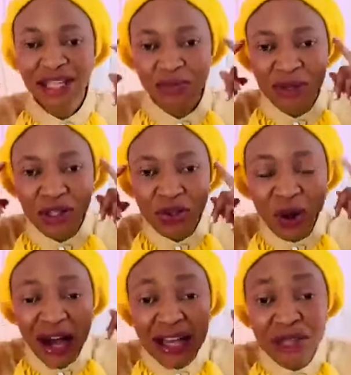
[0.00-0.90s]

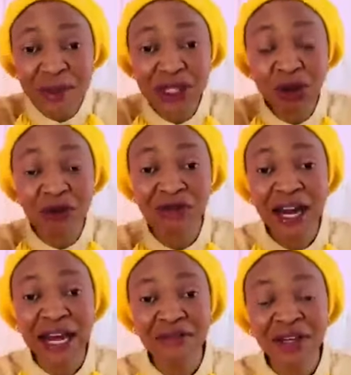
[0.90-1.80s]
spiritual aspect of
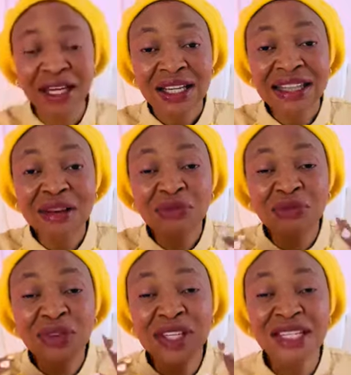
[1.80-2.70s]
life. The
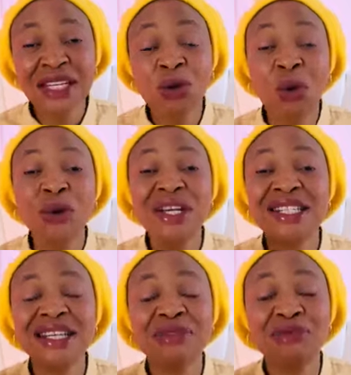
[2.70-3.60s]
physical
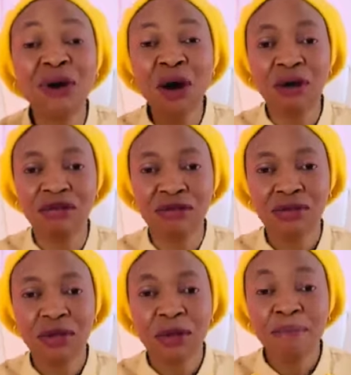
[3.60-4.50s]
is involved.
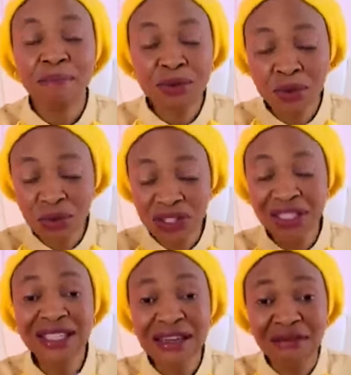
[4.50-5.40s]

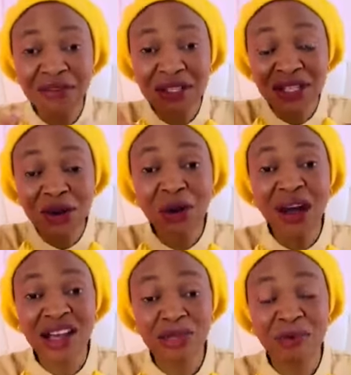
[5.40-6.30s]
Building the physical
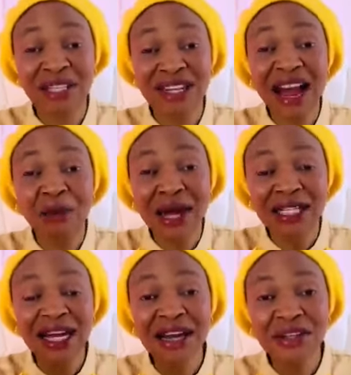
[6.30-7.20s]
aspect, our
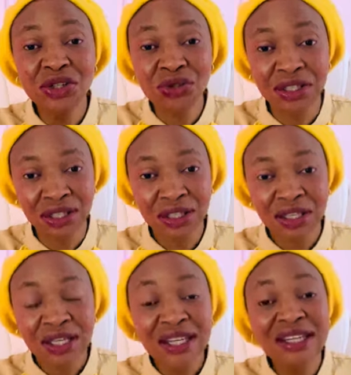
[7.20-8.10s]
territory,
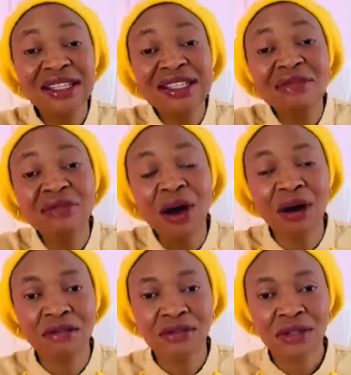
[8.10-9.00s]
it is
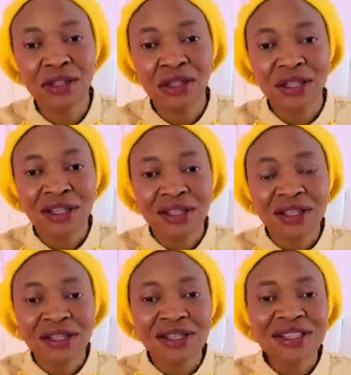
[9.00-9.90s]
involved.
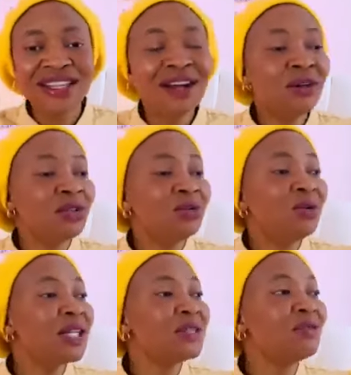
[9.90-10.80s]
So you
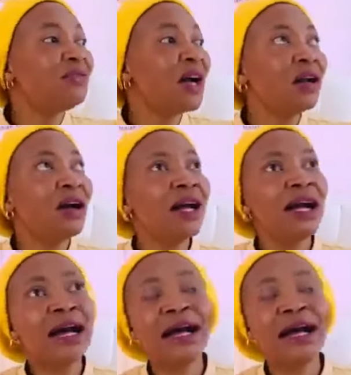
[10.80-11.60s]
want to follow